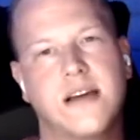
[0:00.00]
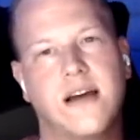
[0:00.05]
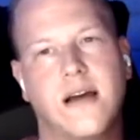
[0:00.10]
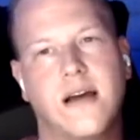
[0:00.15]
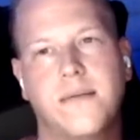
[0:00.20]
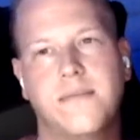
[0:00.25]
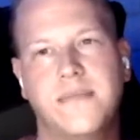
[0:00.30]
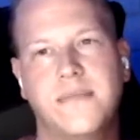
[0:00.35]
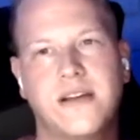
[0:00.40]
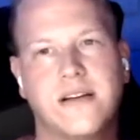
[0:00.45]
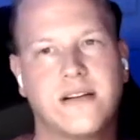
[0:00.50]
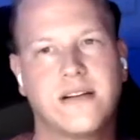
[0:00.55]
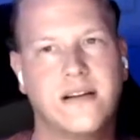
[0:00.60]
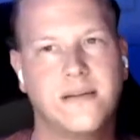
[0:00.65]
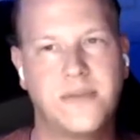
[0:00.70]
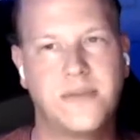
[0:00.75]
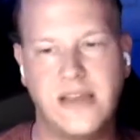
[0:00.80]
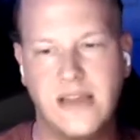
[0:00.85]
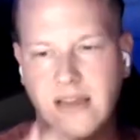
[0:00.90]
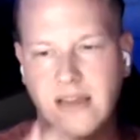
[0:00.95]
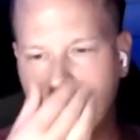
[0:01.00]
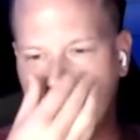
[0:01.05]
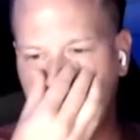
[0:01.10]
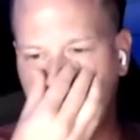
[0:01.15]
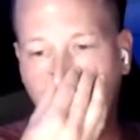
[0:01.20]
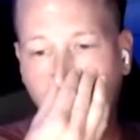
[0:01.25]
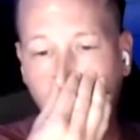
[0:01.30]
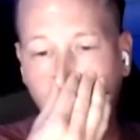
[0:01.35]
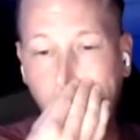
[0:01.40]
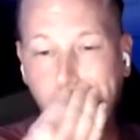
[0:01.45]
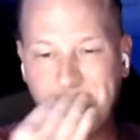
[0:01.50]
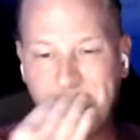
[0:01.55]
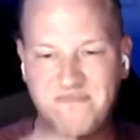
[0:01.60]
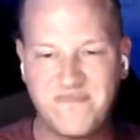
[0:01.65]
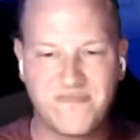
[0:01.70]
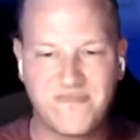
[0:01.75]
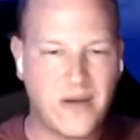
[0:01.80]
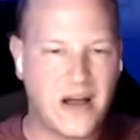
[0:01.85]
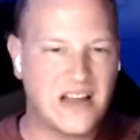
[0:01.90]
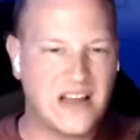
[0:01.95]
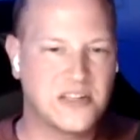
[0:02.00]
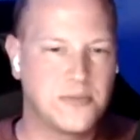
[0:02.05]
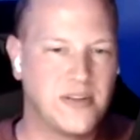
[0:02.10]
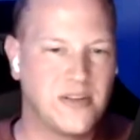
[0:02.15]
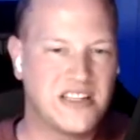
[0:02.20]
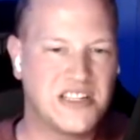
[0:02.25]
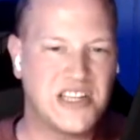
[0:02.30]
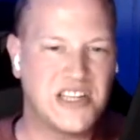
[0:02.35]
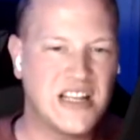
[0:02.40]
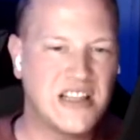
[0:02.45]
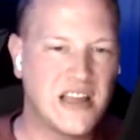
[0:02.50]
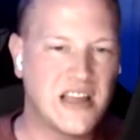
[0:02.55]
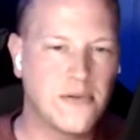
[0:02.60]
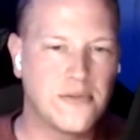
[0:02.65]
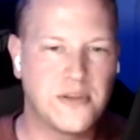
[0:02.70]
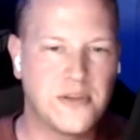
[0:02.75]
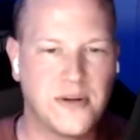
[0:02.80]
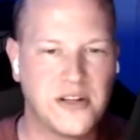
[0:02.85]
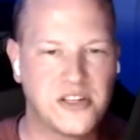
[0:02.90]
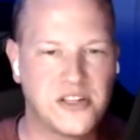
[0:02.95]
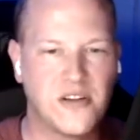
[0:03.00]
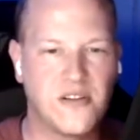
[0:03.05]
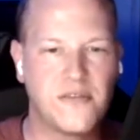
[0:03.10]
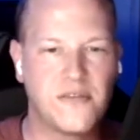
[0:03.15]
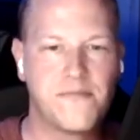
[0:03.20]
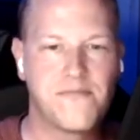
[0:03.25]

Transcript: You're going to be, possibly sitting there with a bunch of